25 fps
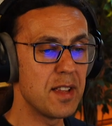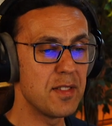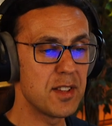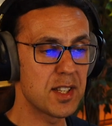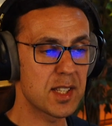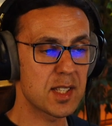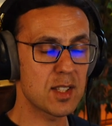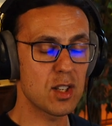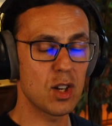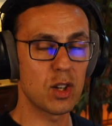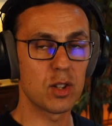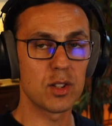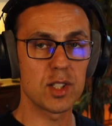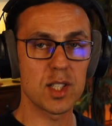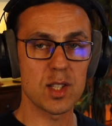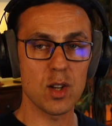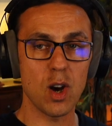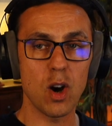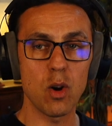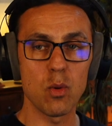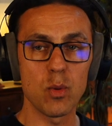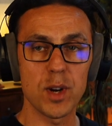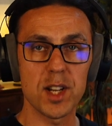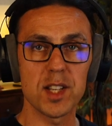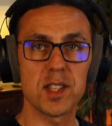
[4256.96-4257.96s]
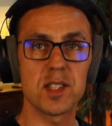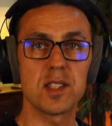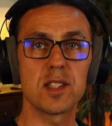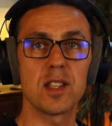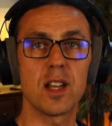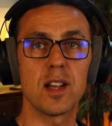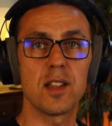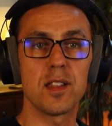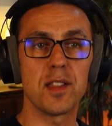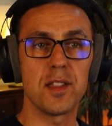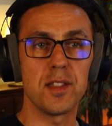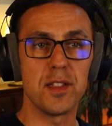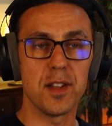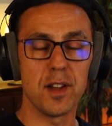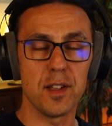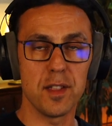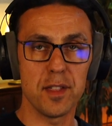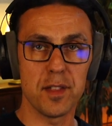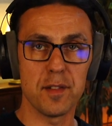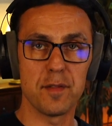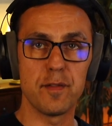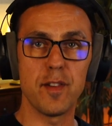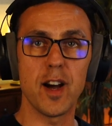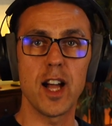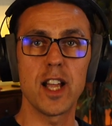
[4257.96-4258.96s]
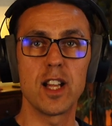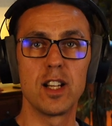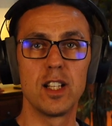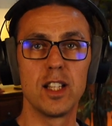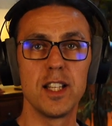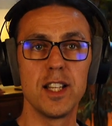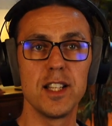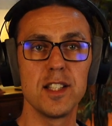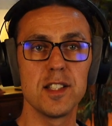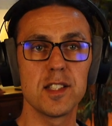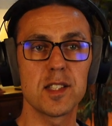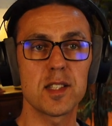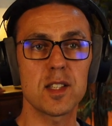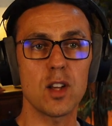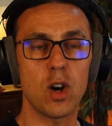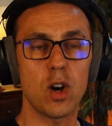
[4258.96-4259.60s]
in this song is always the violins.